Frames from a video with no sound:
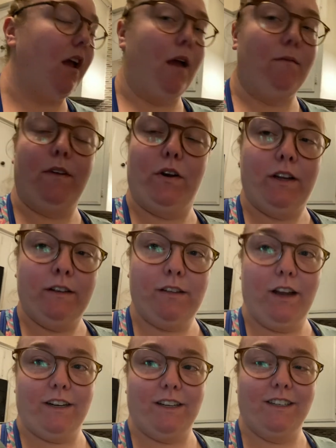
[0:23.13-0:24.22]
I'm very
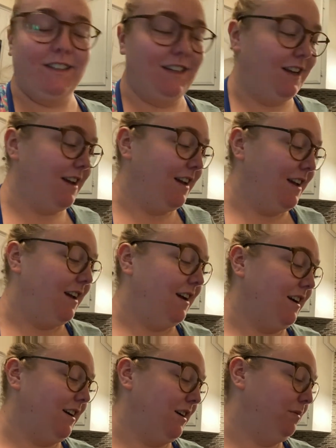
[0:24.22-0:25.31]
excited.
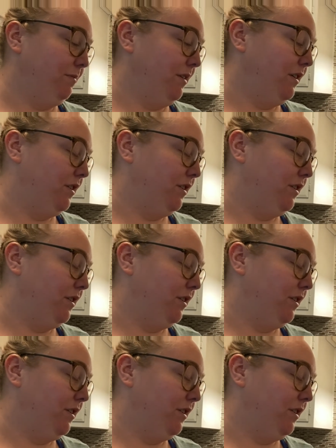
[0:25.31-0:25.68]
Um,